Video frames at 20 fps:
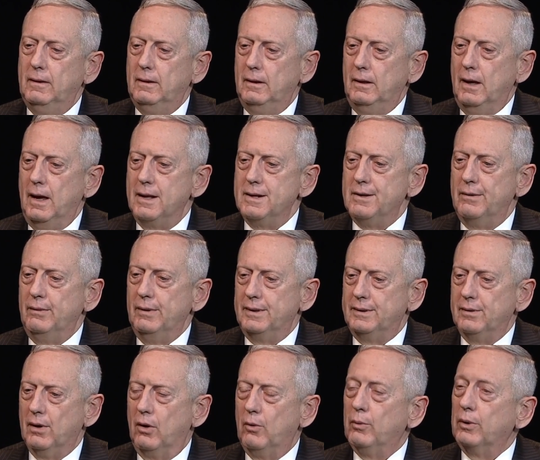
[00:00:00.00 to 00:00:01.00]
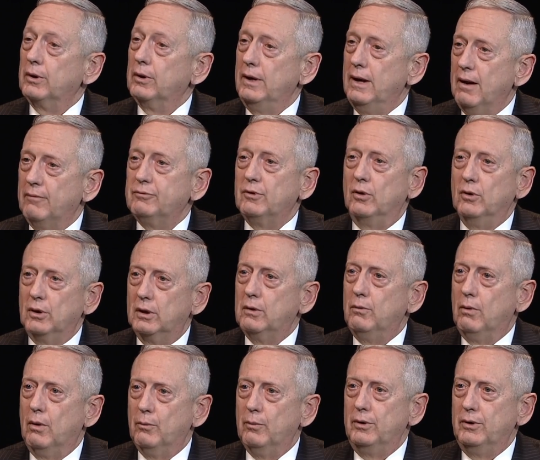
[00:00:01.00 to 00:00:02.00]
As a result, we're going to have to look at
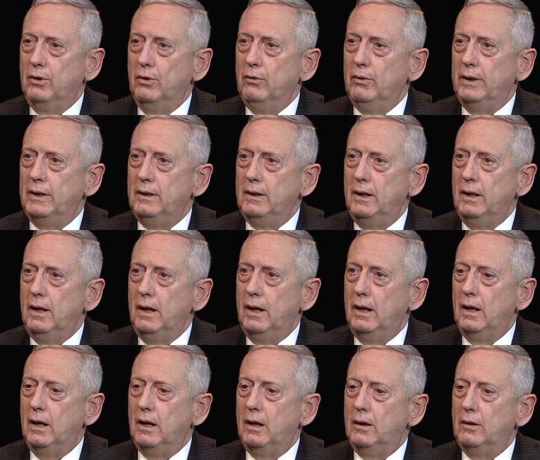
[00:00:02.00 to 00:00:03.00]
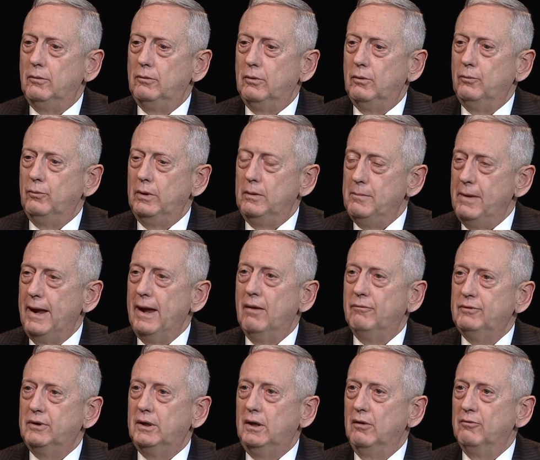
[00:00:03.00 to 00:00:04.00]
what we're doing, and we may
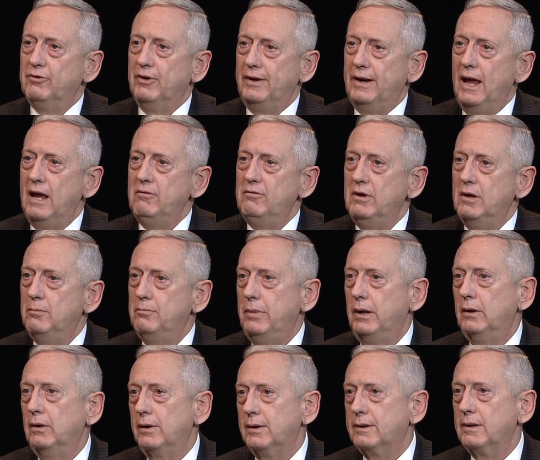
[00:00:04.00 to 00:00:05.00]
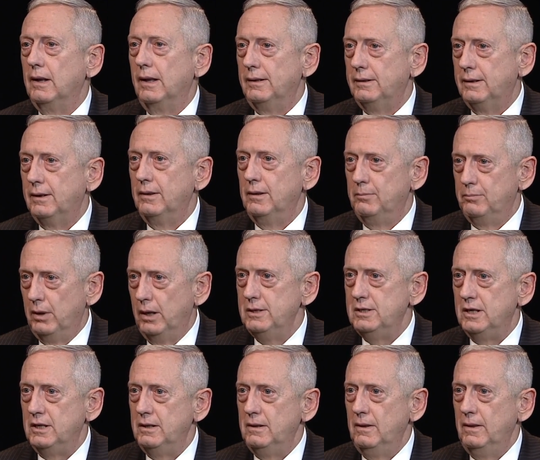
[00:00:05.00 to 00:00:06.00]
have to give the Navy a bigger slice of the
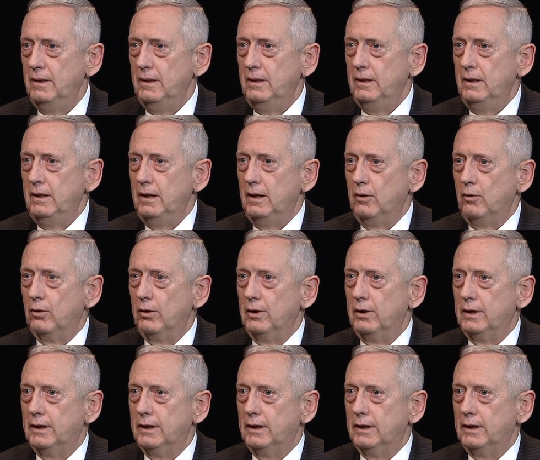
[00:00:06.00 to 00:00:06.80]
budget in order to